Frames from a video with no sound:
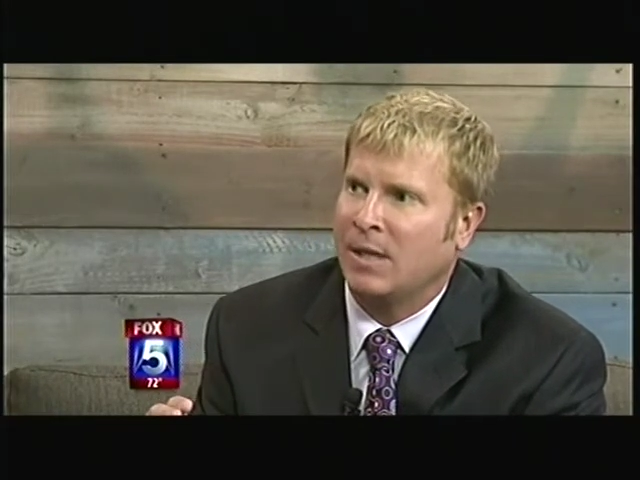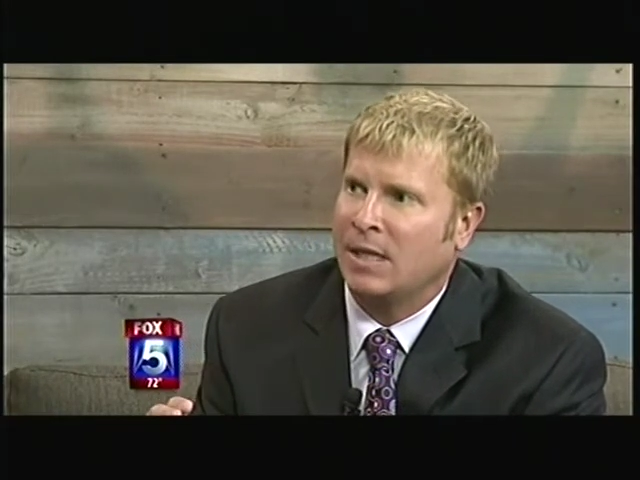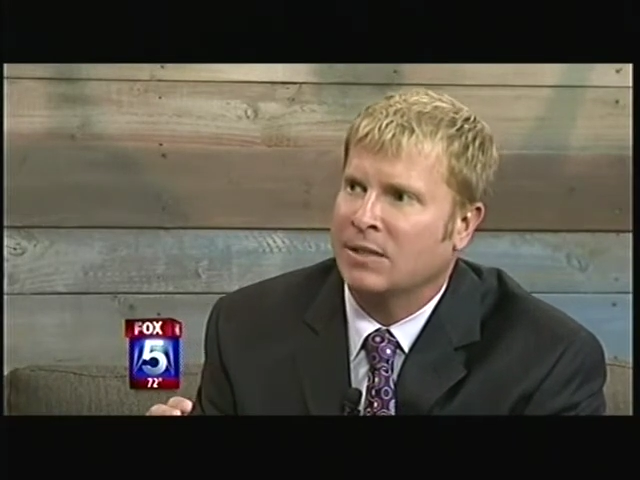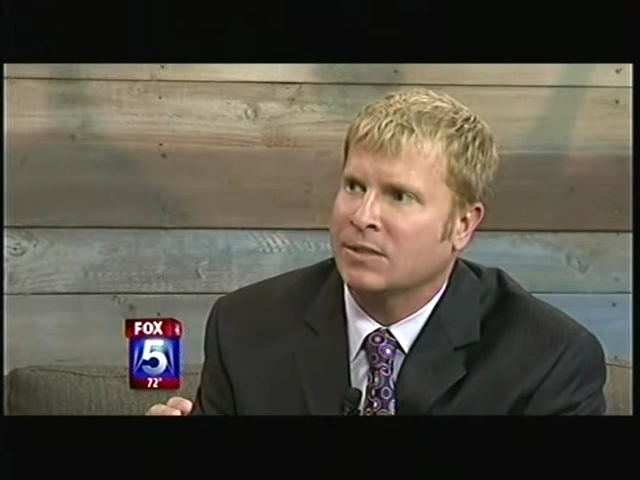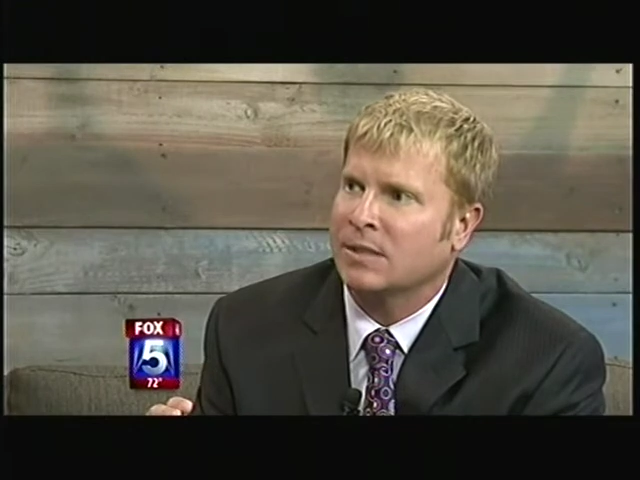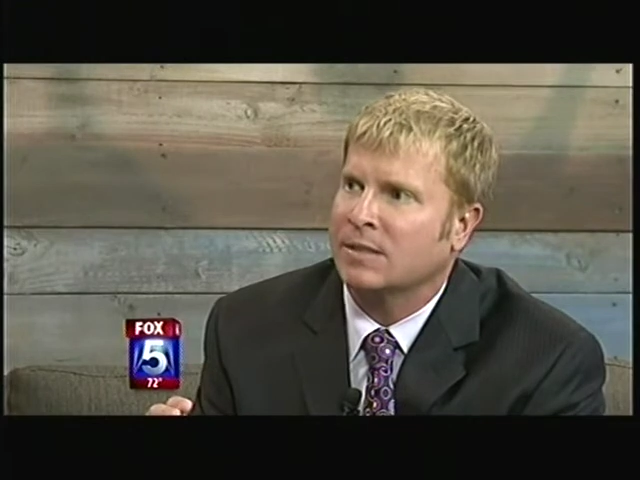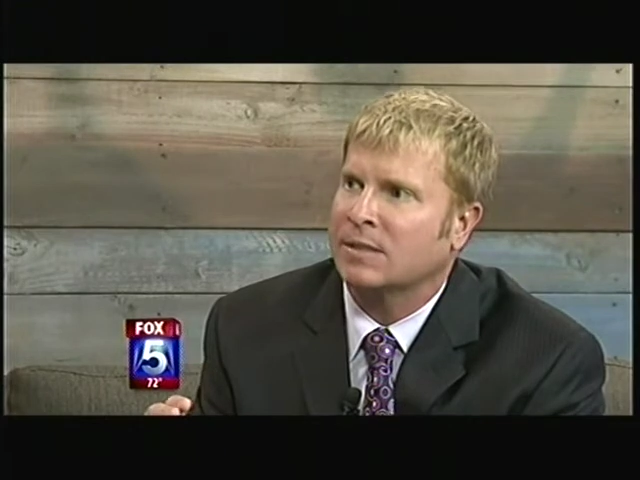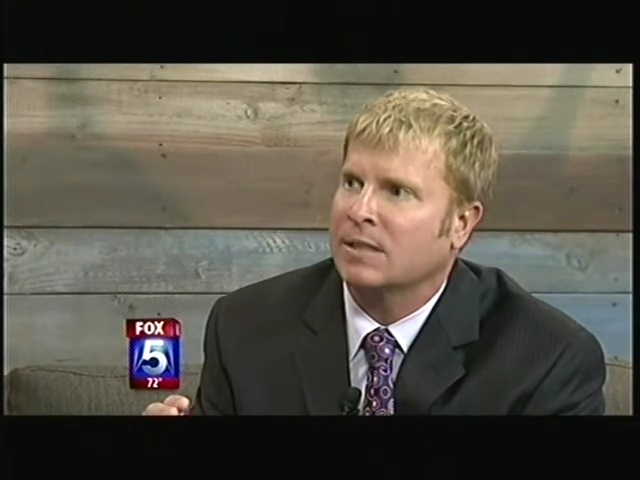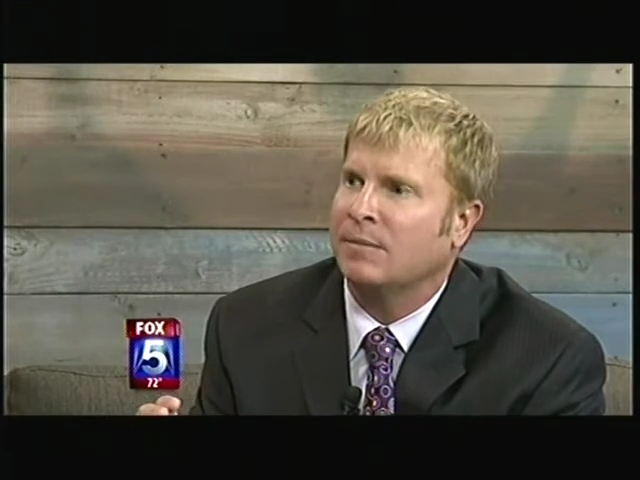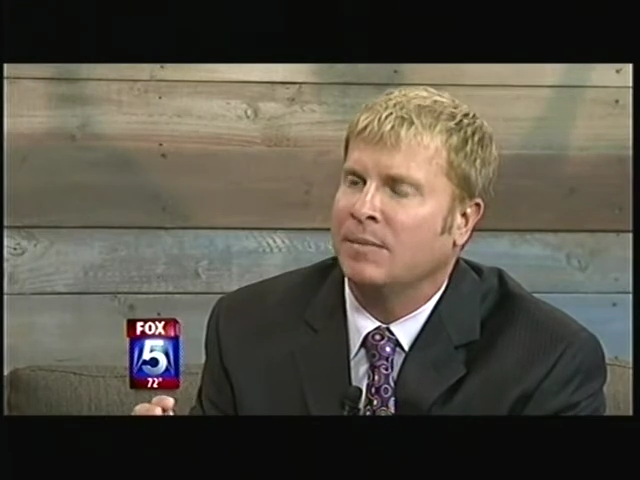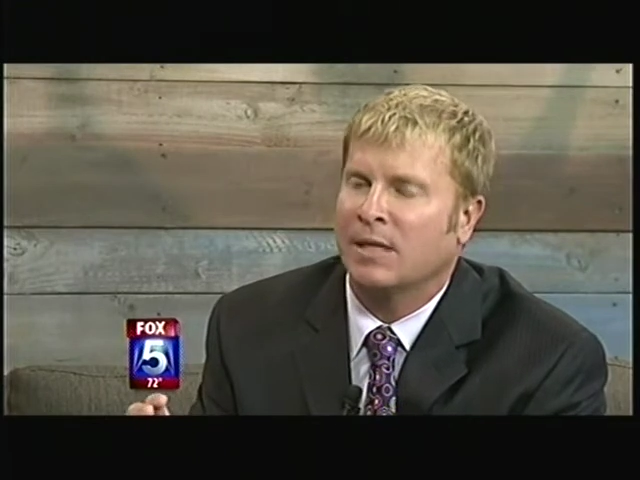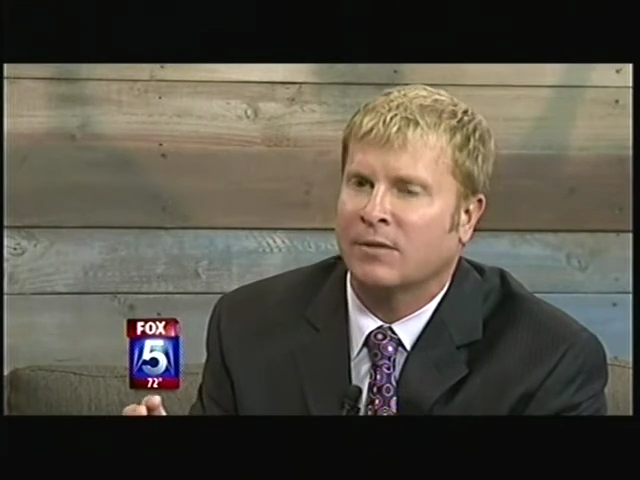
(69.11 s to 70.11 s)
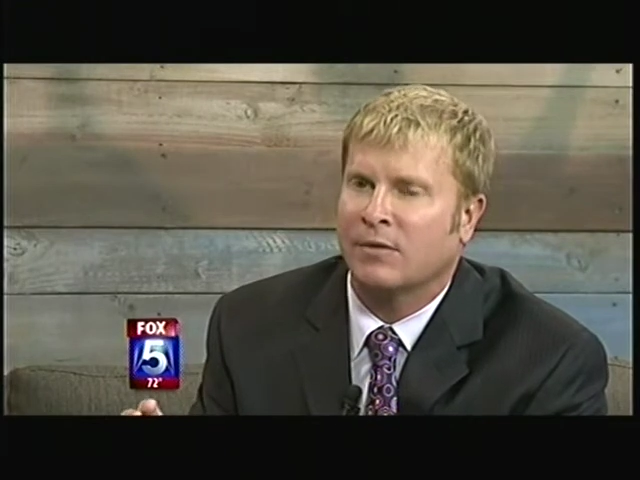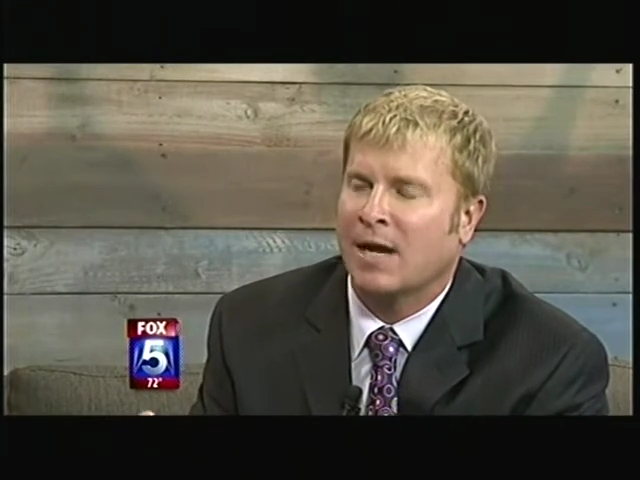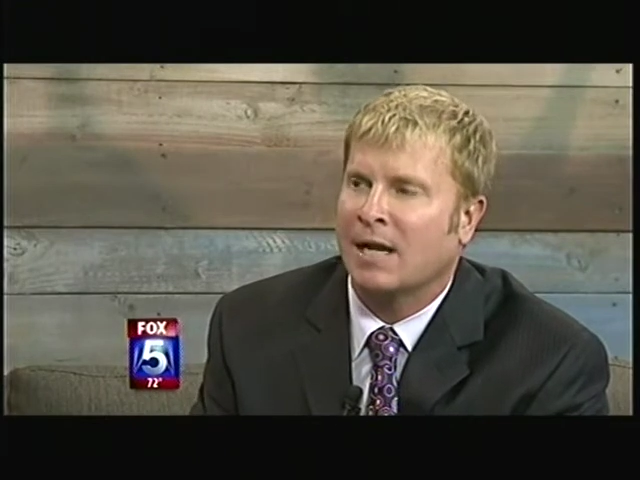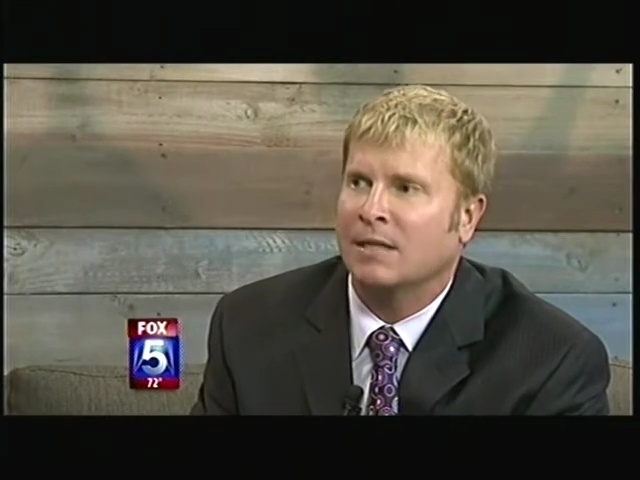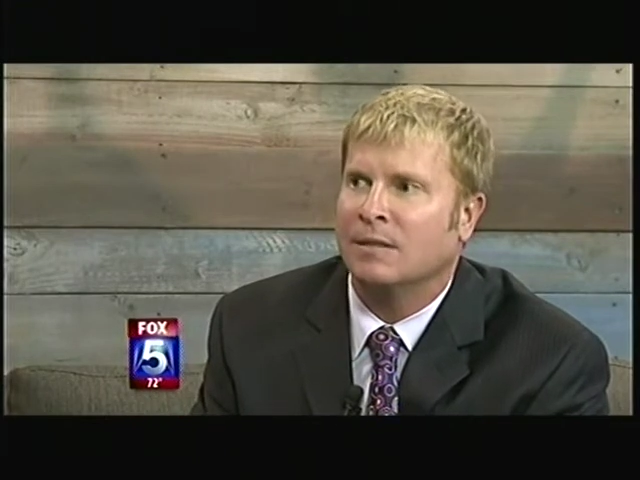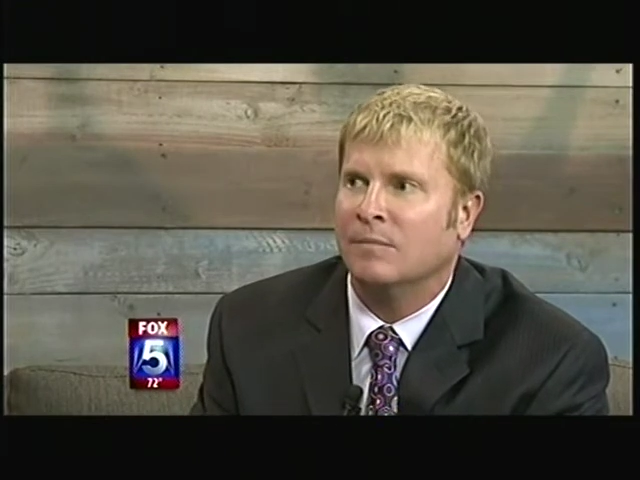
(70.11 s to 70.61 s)
patients can make their
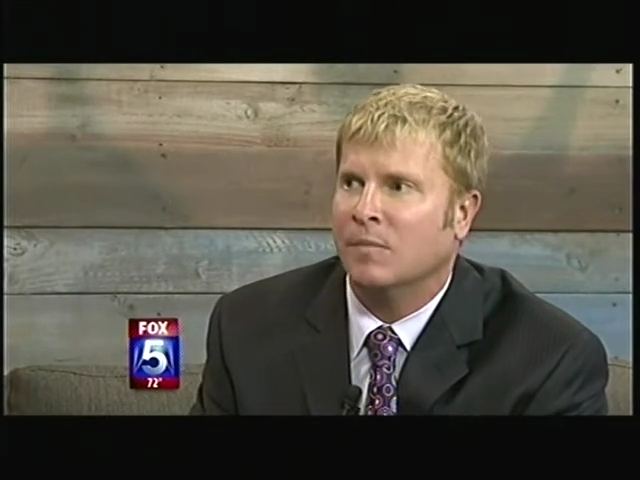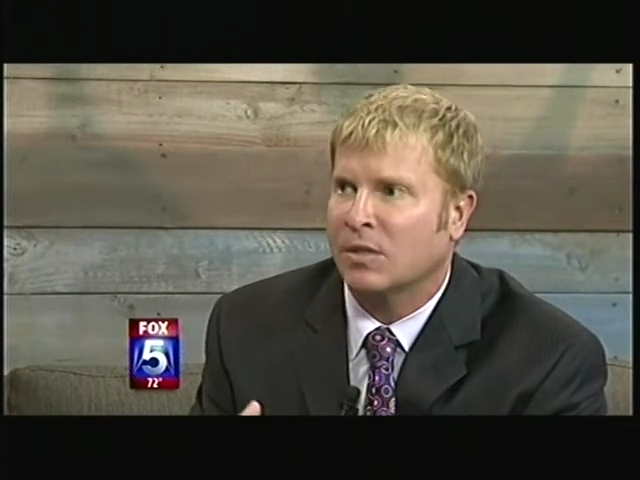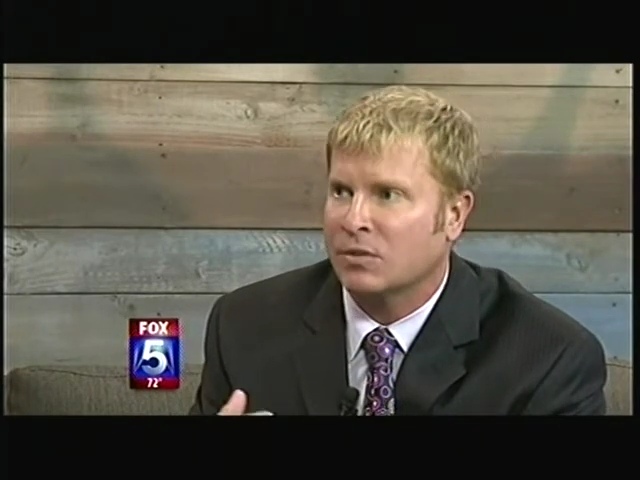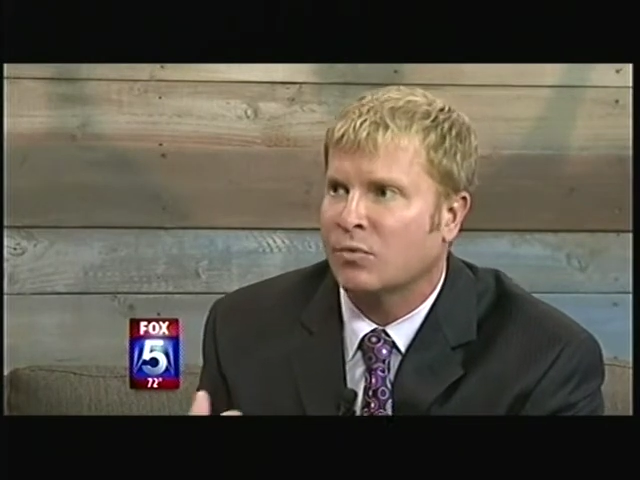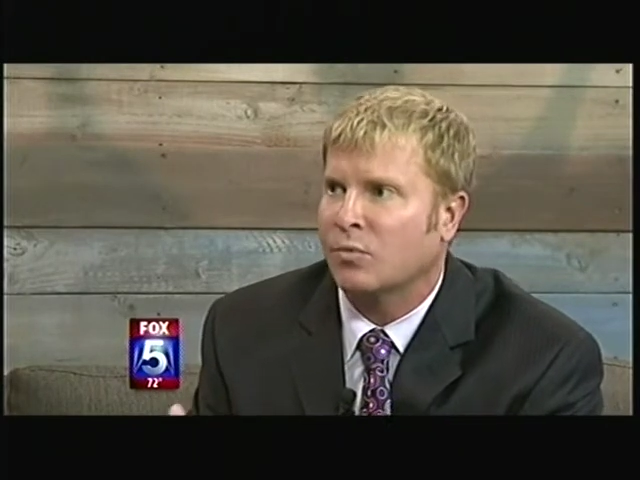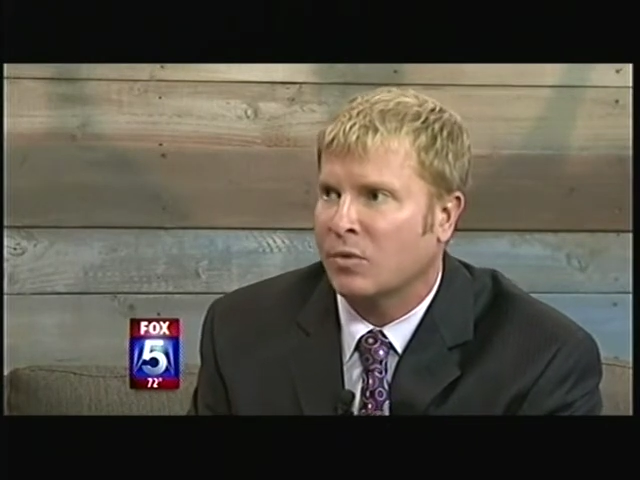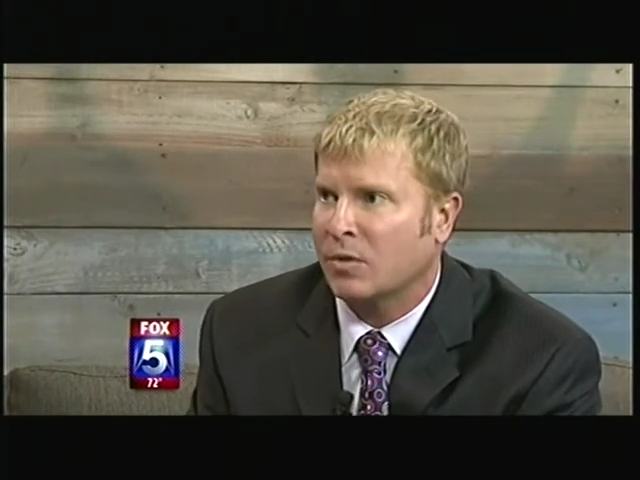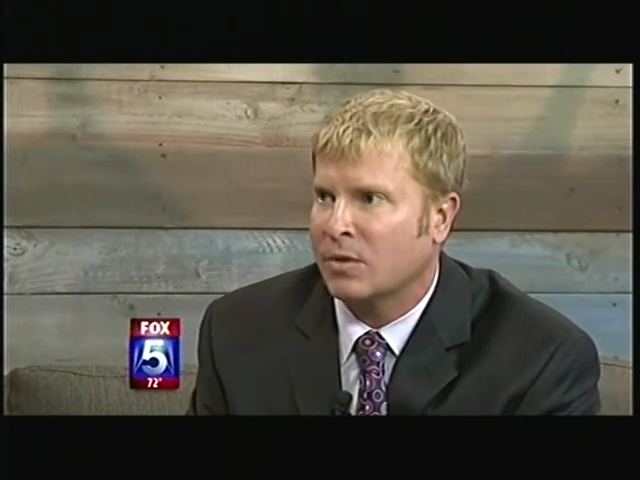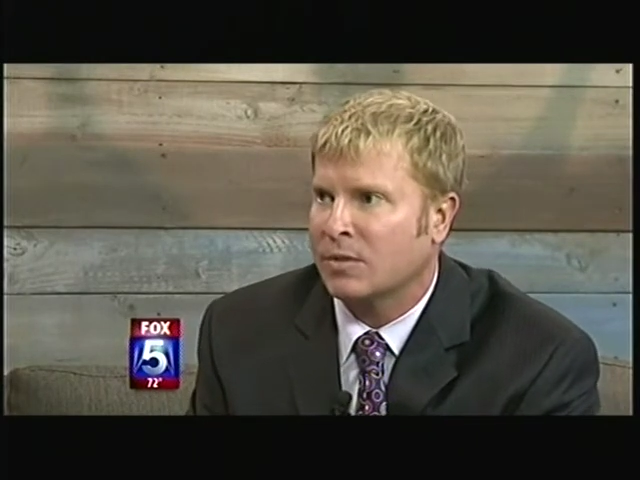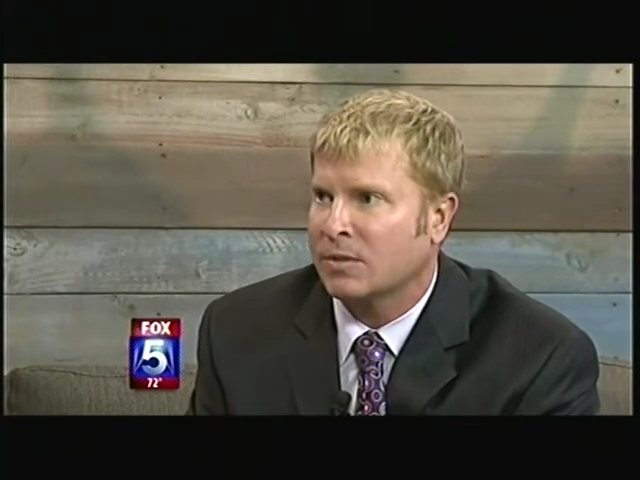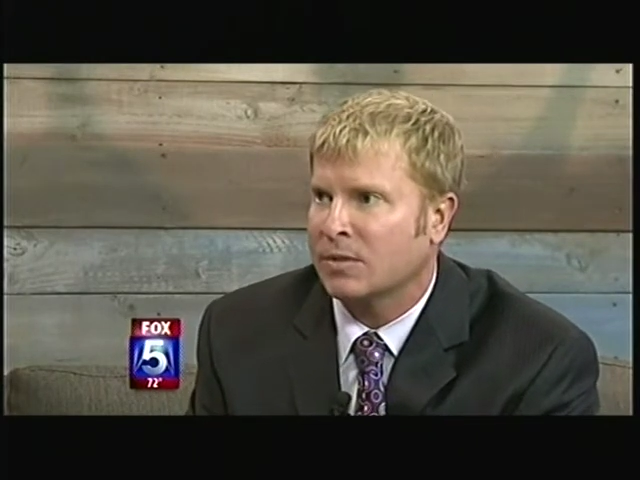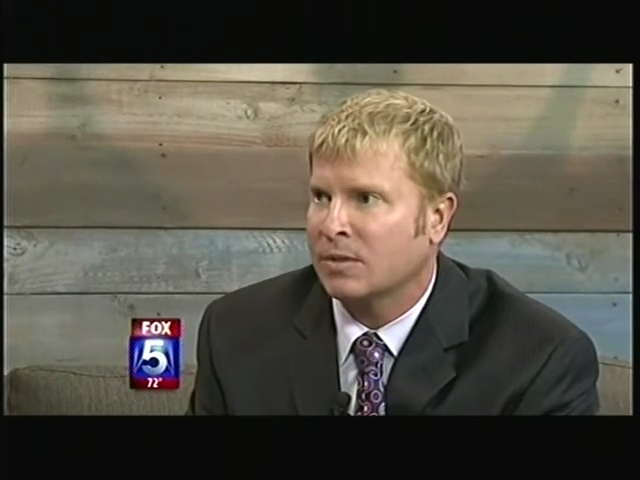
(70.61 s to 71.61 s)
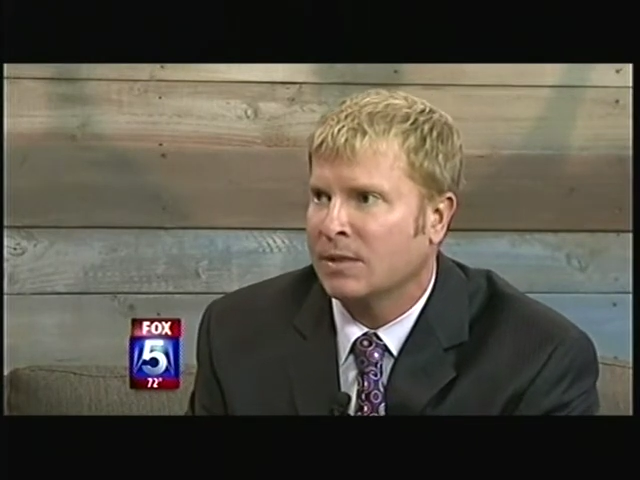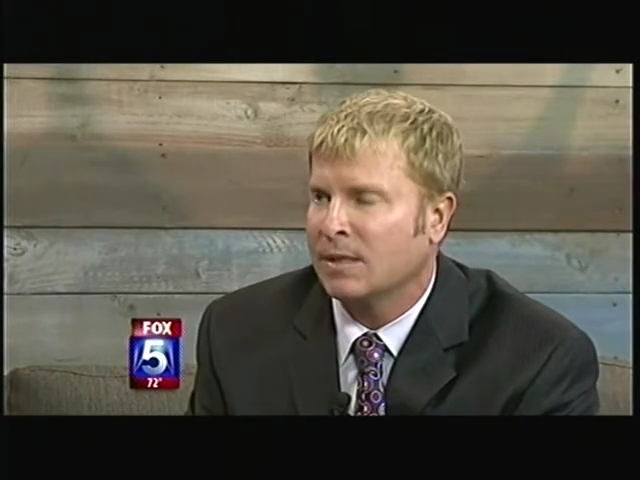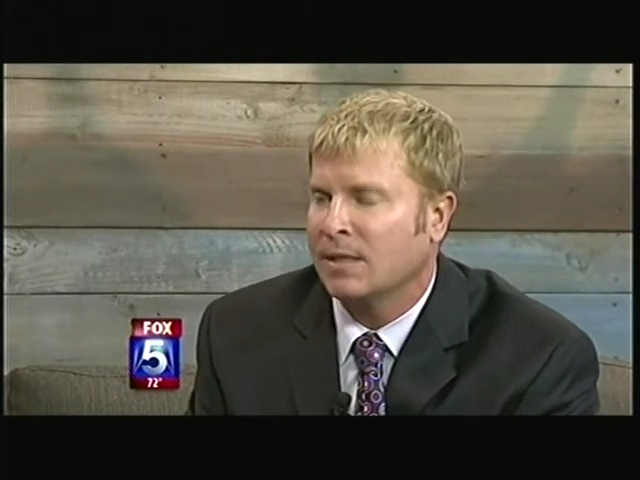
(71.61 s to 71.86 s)
acne much worse.